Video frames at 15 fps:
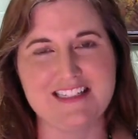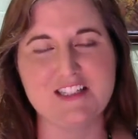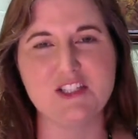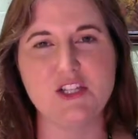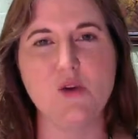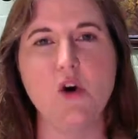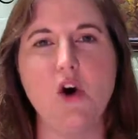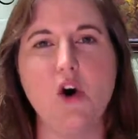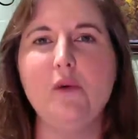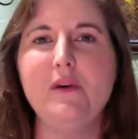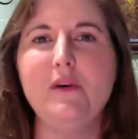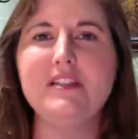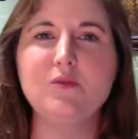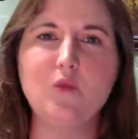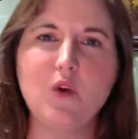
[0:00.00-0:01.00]
And so
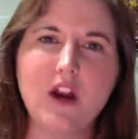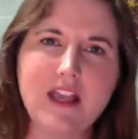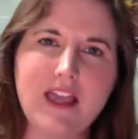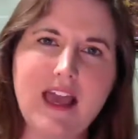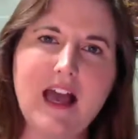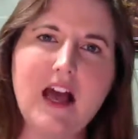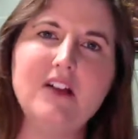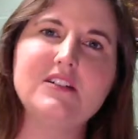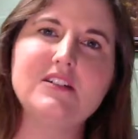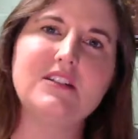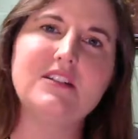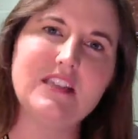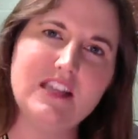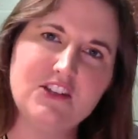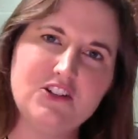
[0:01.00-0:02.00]
always work out
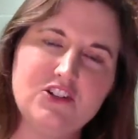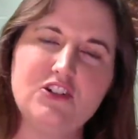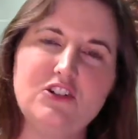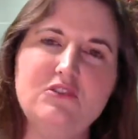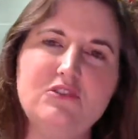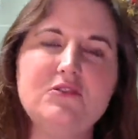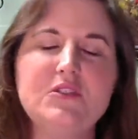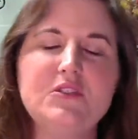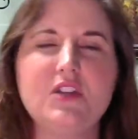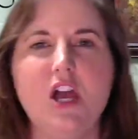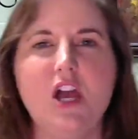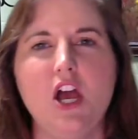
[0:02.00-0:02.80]
the issues,